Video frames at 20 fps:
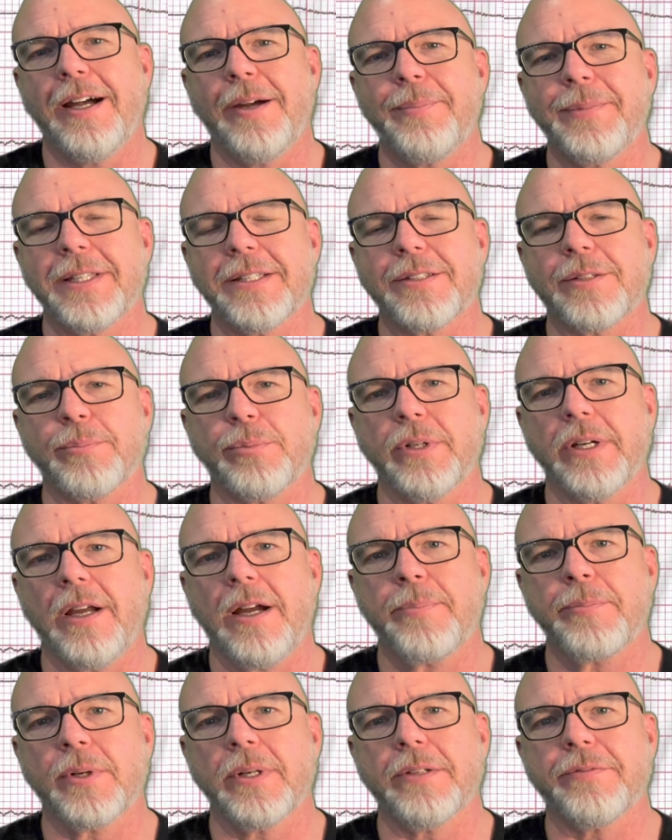This is a
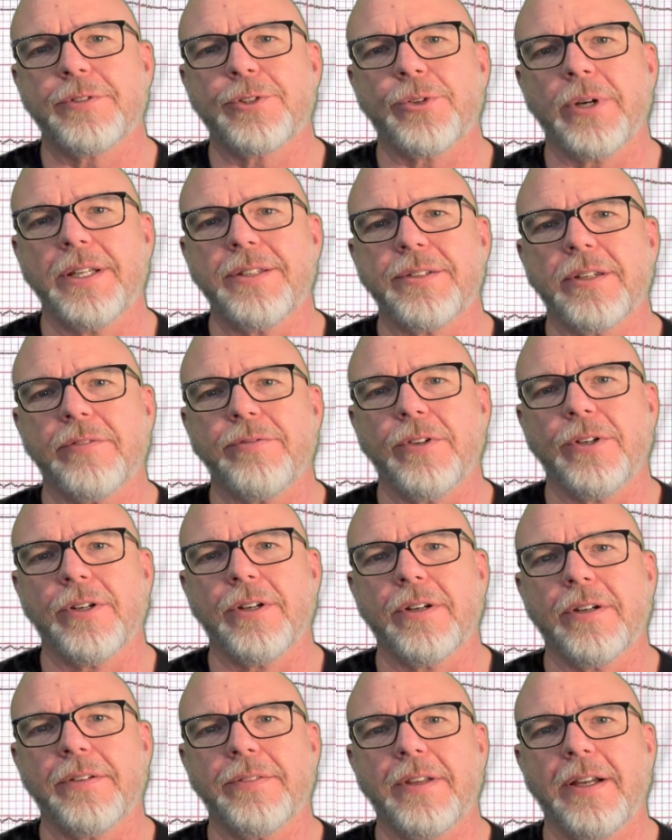preoperative tracing for
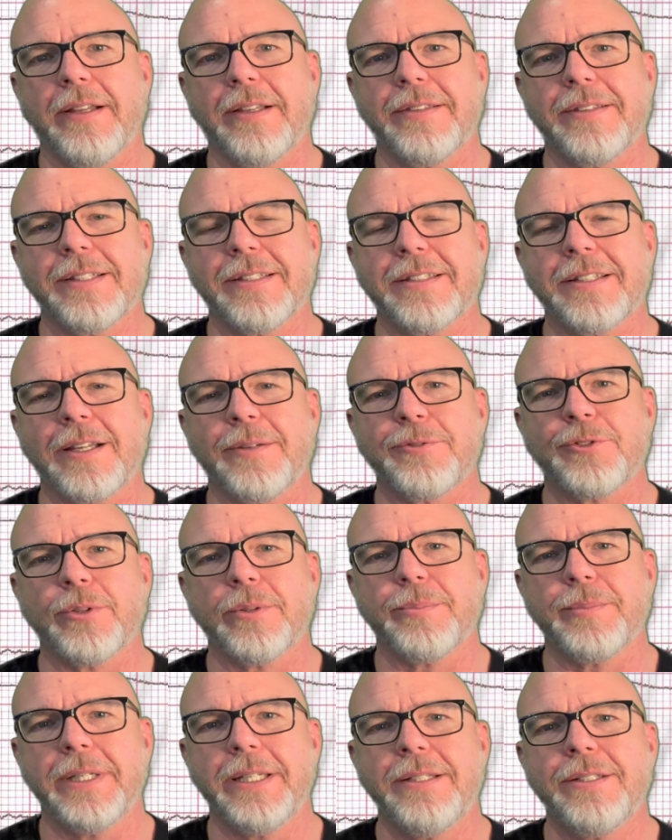her. This comes
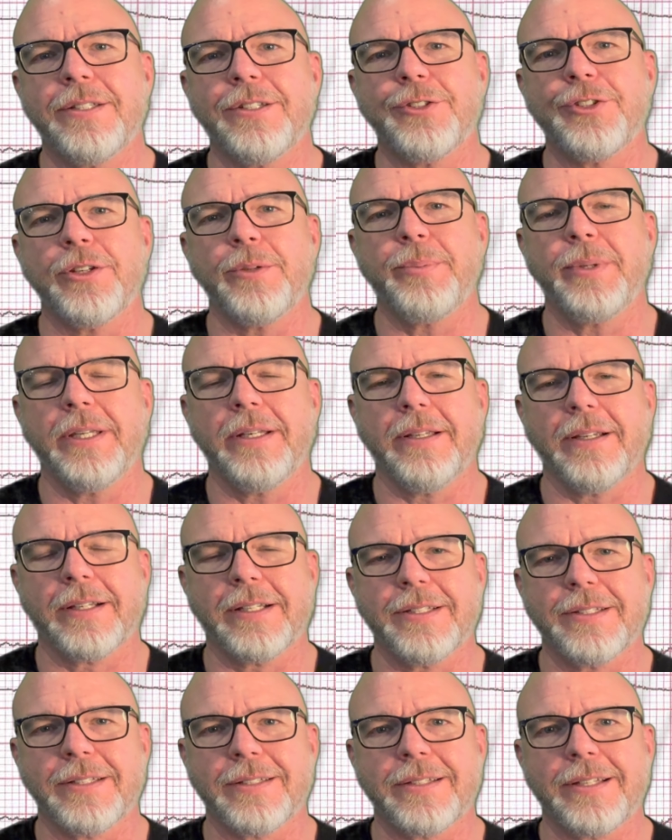from ECGpedia
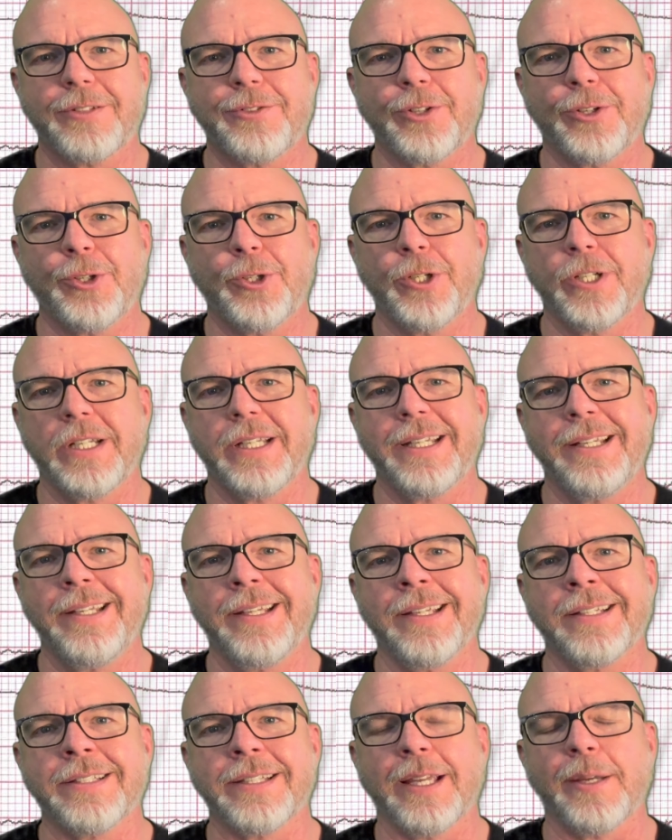because it's such a good
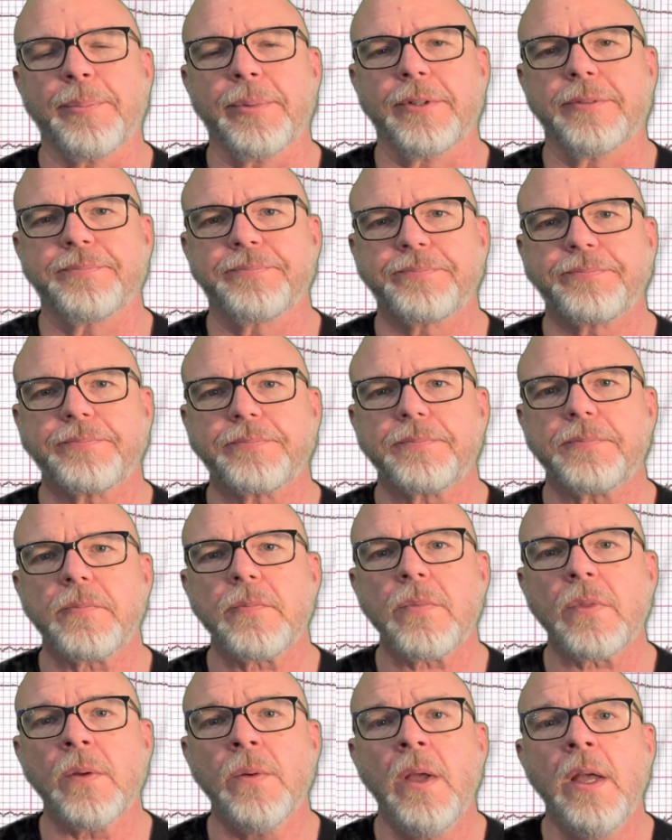example.
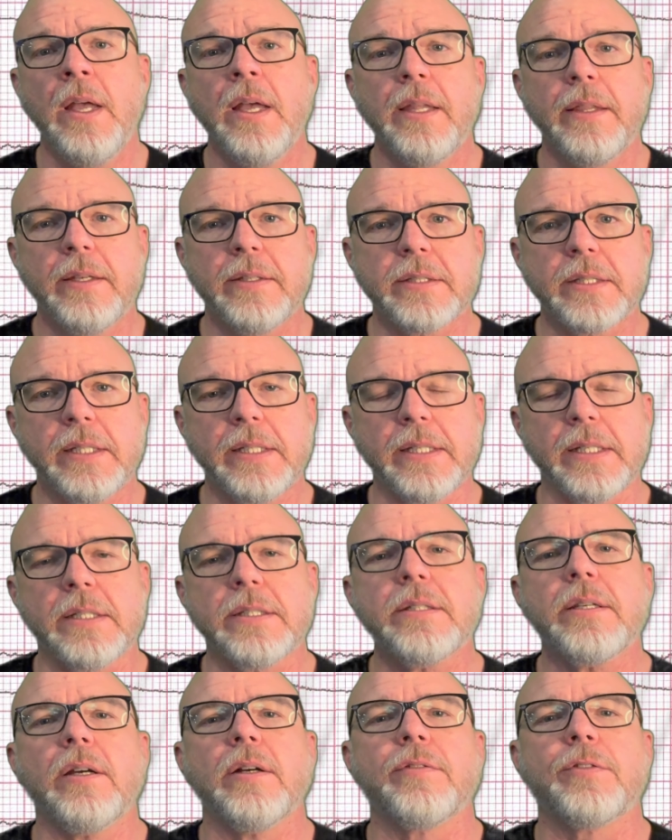This
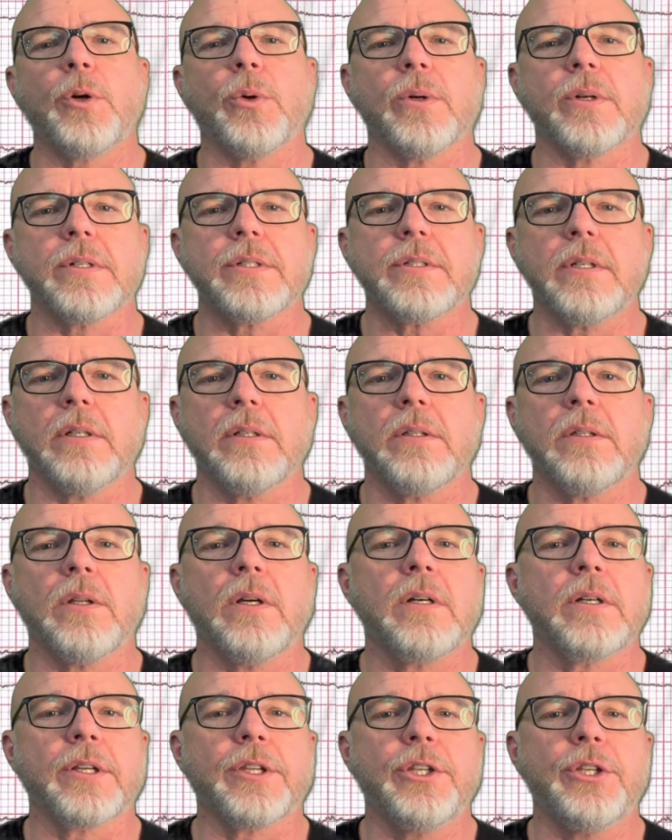is, of course, a
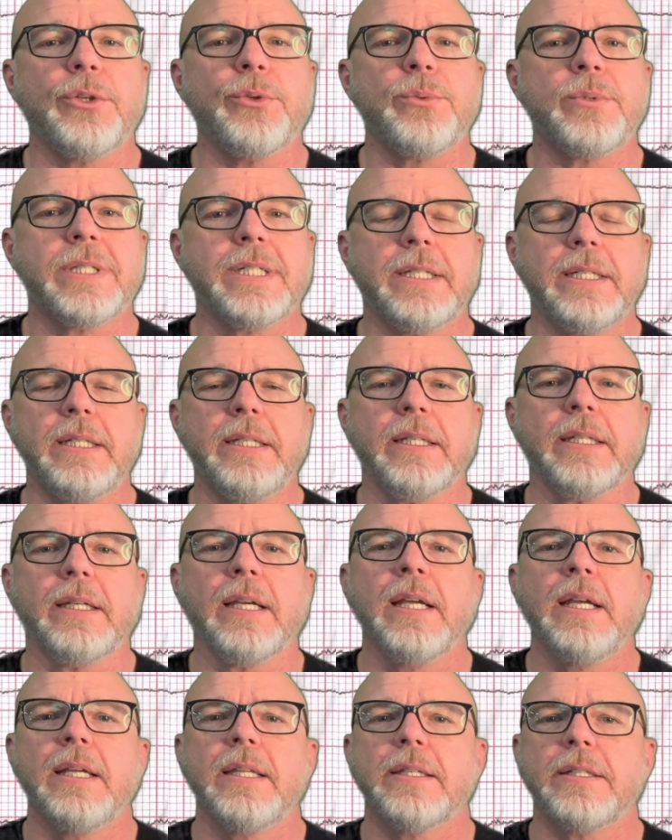long
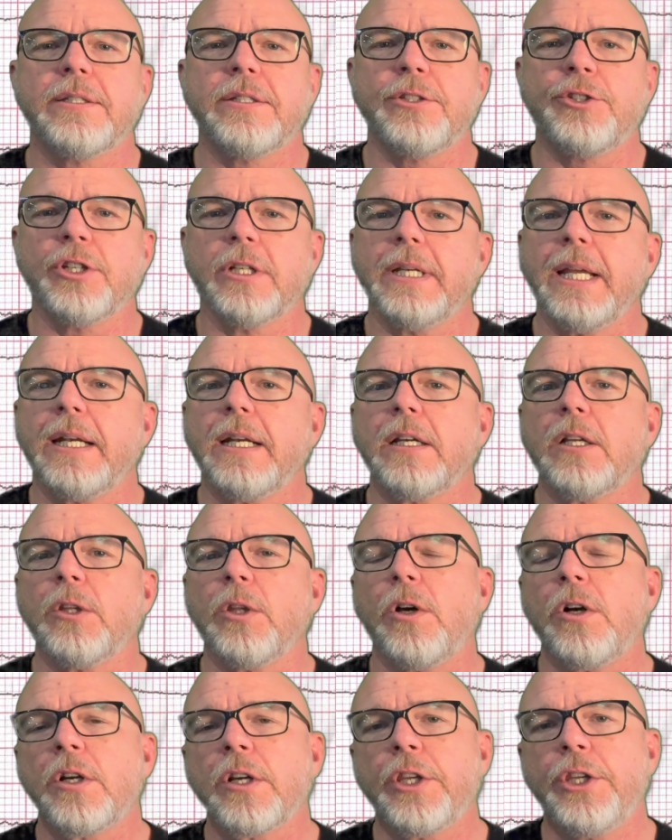QT. This is genetic
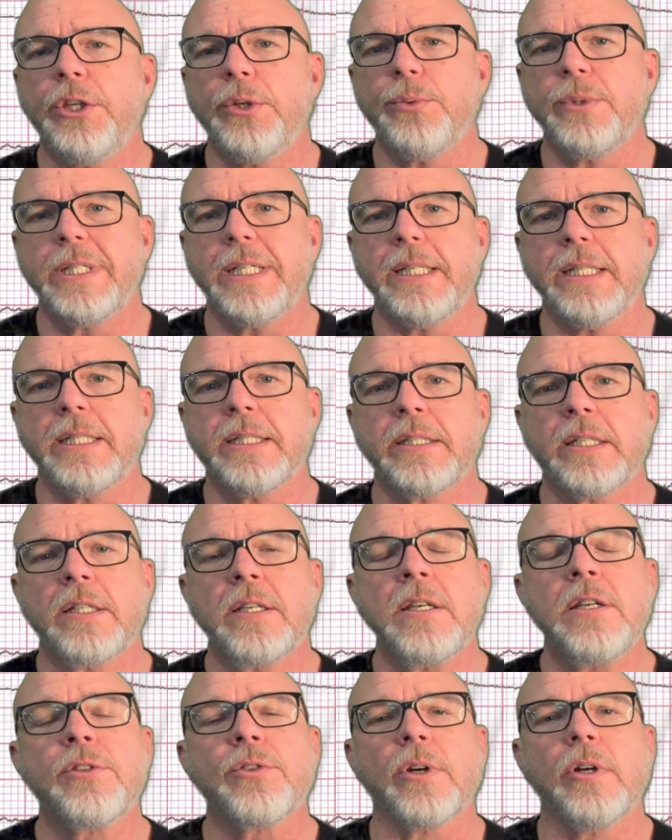long QT
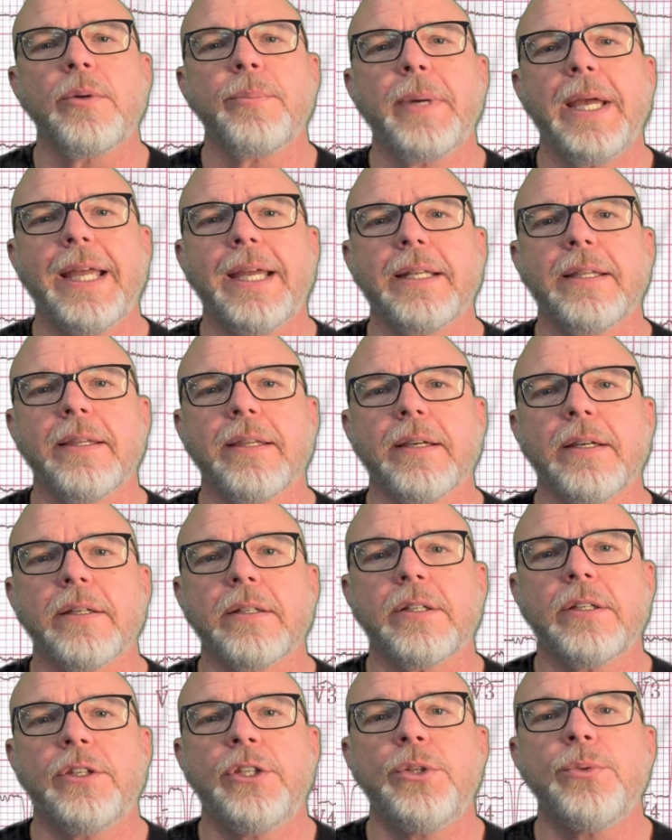syndrome, and
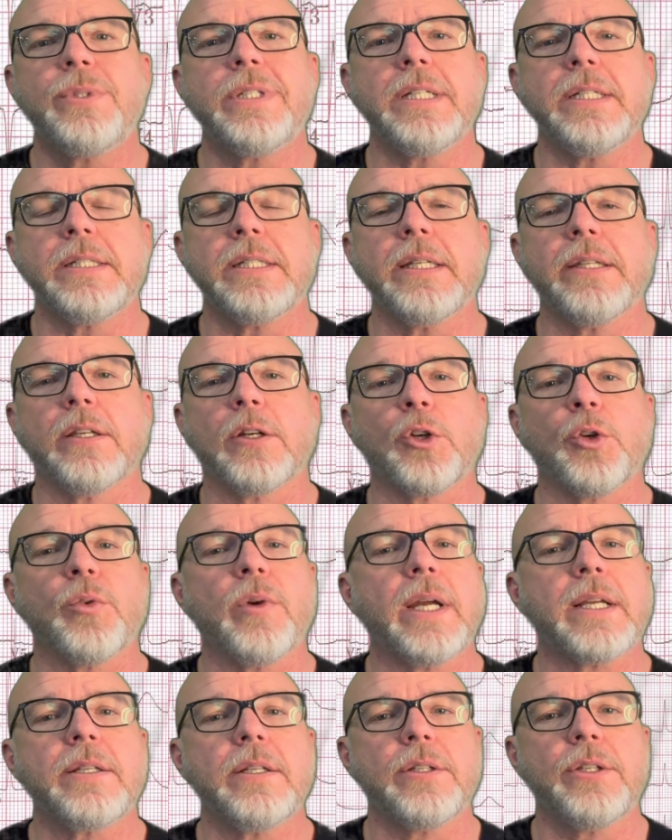the QTC, the
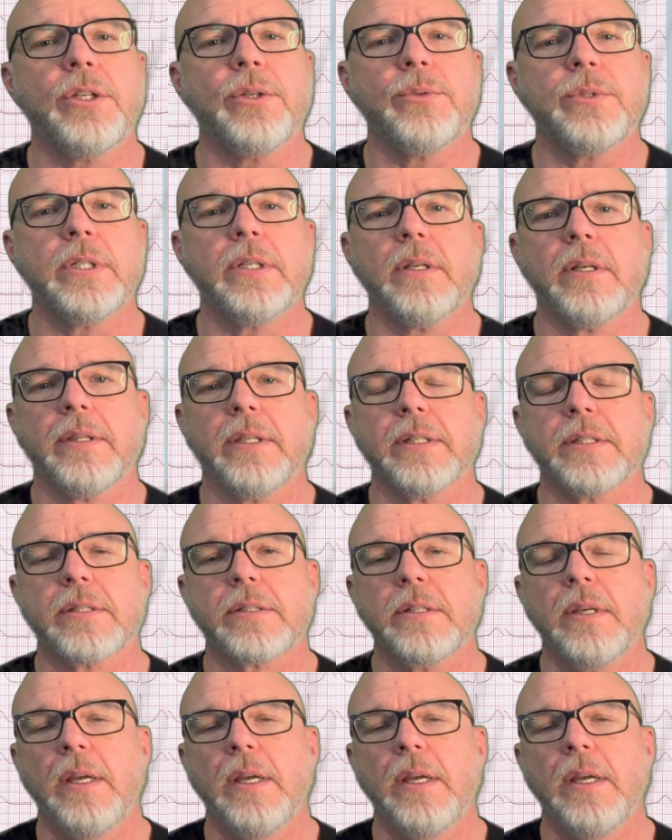corrected QT on this